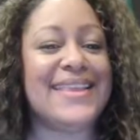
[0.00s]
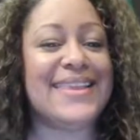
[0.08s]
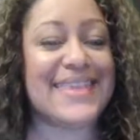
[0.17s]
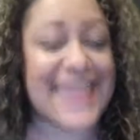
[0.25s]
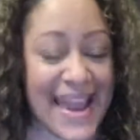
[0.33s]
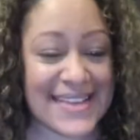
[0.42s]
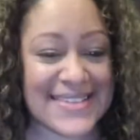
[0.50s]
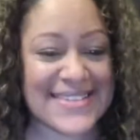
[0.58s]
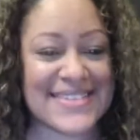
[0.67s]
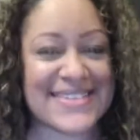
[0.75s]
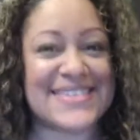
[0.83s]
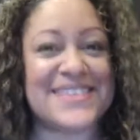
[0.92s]
Yes.
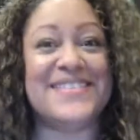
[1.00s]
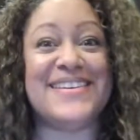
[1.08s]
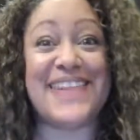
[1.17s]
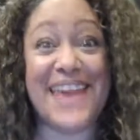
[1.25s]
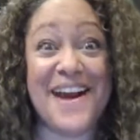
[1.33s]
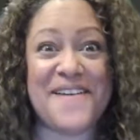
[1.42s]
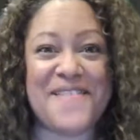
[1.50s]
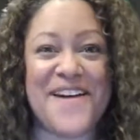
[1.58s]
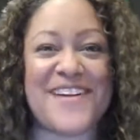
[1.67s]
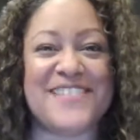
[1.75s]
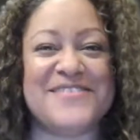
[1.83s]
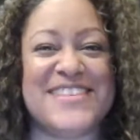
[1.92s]
So now,
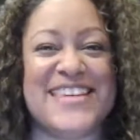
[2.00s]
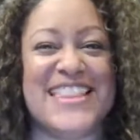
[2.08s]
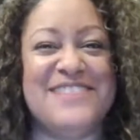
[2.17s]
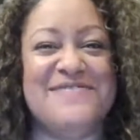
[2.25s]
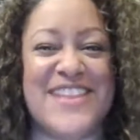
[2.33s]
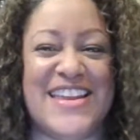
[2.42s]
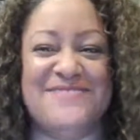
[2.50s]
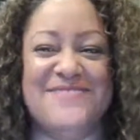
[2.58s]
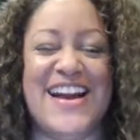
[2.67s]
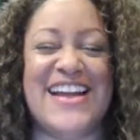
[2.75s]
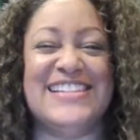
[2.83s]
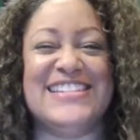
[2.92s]
welcome to the
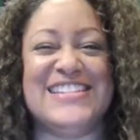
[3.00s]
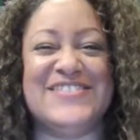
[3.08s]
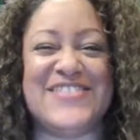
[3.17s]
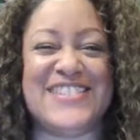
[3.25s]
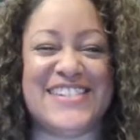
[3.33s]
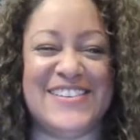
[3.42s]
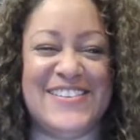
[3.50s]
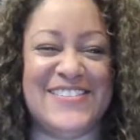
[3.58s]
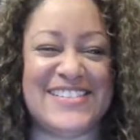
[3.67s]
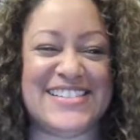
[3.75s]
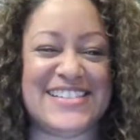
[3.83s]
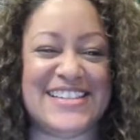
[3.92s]
Mind Shift Show.
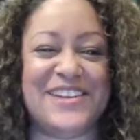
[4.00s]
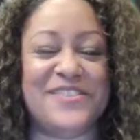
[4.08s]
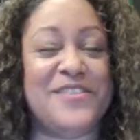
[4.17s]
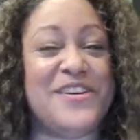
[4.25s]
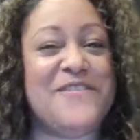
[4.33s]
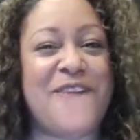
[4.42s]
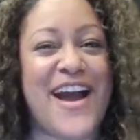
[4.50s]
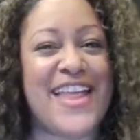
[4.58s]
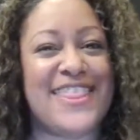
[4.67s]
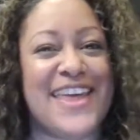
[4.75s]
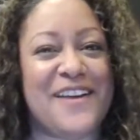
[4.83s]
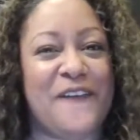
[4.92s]
We're just gonna
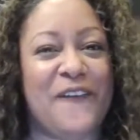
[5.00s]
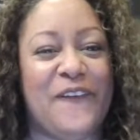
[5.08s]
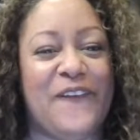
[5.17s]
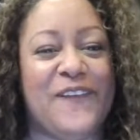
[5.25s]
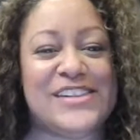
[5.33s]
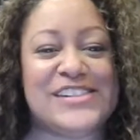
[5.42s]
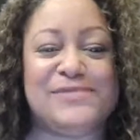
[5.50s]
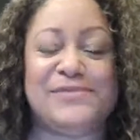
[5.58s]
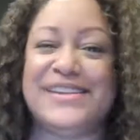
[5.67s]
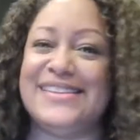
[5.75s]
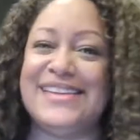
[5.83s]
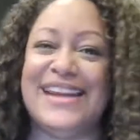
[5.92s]
rewind that whole
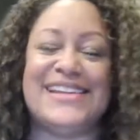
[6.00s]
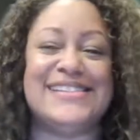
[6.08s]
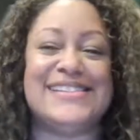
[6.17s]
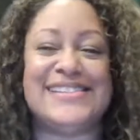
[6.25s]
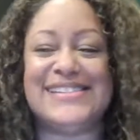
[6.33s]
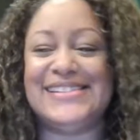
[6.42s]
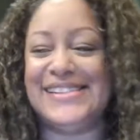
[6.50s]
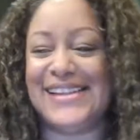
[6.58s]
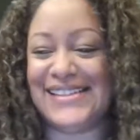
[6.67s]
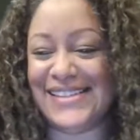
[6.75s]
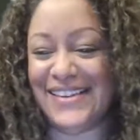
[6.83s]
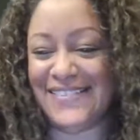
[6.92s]
spiel that I just did.
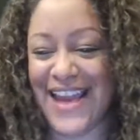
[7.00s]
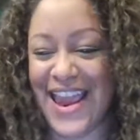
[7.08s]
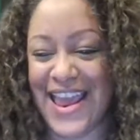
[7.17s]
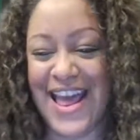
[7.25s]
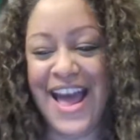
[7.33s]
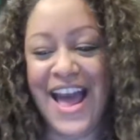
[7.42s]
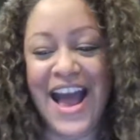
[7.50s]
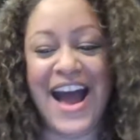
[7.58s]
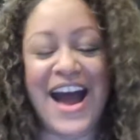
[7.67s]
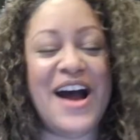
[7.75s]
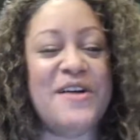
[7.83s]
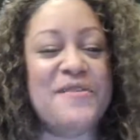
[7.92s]
That's all right.
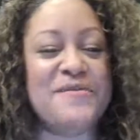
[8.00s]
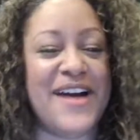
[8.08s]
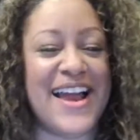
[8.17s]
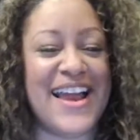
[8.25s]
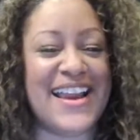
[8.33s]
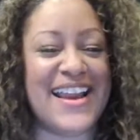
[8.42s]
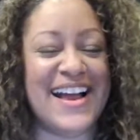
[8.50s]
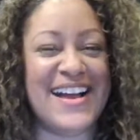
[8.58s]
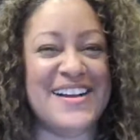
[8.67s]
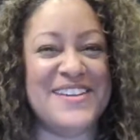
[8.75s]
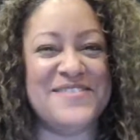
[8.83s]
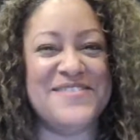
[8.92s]

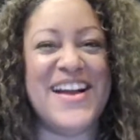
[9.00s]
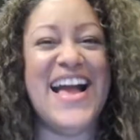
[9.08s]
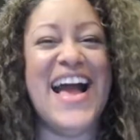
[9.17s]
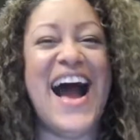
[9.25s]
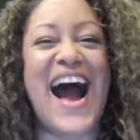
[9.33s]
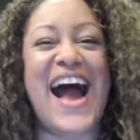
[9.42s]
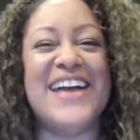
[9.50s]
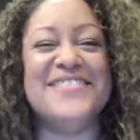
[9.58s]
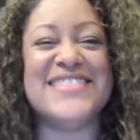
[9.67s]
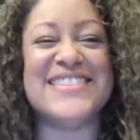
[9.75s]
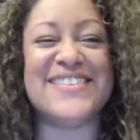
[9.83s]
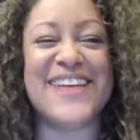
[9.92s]
But I
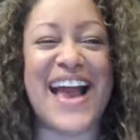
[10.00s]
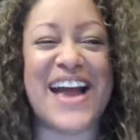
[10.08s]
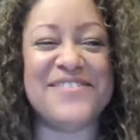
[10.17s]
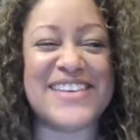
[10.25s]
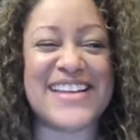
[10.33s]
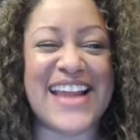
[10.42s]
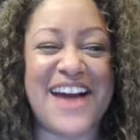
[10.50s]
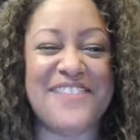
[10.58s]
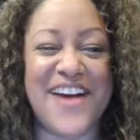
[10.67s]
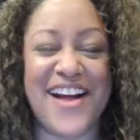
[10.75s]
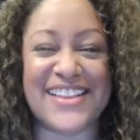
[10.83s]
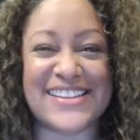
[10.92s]
am so happy to
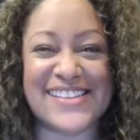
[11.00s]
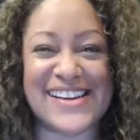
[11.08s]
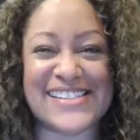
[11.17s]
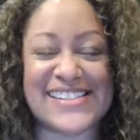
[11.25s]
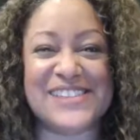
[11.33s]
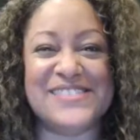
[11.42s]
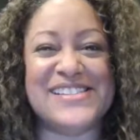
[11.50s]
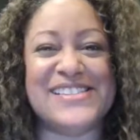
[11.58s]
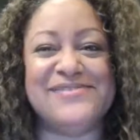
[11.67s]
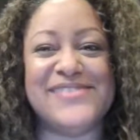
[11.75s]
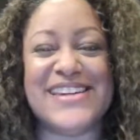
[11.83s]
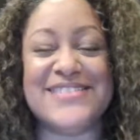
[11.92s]
have all of you guys here
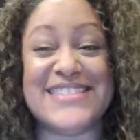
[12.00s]
with me.